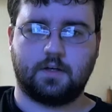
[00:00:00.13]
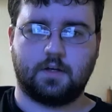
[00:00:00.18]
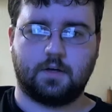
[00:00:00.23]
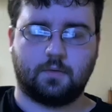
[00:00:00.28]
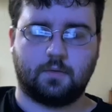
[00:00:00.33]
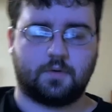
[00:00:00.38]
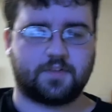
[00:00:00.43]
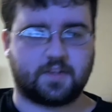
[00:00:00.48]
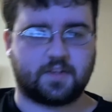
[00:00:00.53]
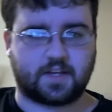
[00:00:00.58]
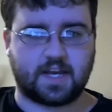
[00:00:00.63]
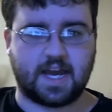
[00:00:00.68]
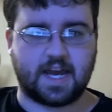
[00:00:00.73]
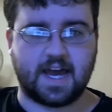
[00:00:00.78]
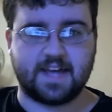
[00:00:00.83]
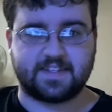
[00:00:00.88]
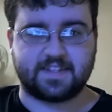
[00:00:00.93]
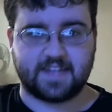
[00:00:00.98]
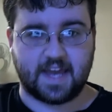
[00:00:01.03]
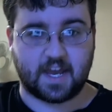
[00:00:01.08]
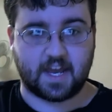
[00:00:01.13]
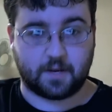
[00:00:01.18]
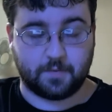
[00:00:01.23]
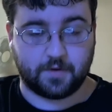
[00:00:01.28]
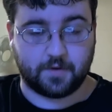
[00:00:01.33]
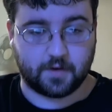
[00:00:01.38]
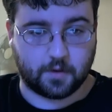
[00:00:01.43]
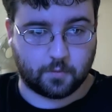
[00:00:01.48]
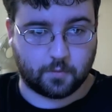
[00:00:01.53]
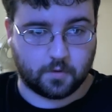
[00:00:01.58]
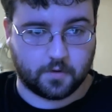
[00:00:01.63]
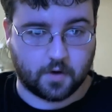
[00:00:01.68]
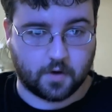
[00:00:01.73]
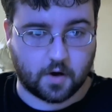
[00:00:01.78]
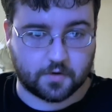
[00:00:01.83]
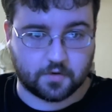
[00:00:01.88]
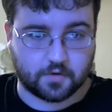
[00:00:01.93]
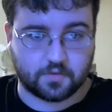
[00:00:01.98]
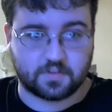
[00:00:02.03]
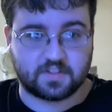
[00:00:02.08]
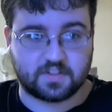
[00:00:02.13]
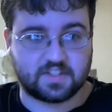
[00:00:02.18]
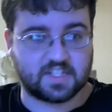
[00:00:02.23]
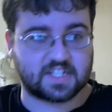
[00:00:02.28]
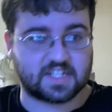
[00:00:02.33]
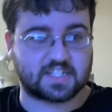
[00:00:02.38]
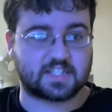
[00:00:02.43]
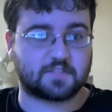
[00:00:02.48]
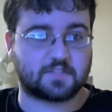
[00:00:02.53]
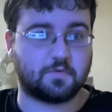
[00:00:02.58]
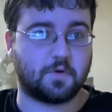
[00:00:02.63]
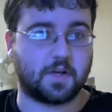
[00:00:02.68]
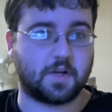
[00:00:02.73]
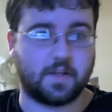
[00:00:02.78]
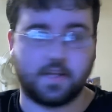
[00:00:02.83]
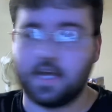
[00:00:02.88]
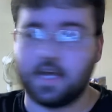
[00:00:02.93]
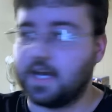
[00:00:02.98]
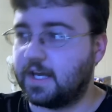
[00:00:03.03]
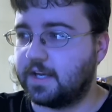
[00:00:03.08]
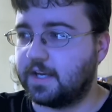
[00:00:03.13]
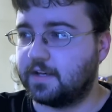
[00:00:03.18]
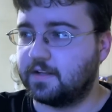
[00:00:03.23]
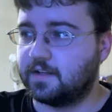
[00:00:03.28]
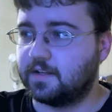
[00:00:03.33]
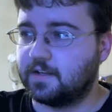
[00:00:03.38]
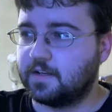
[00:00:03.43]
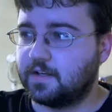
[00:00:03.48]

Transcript: What's up, guys? Adam here with Naruto 629.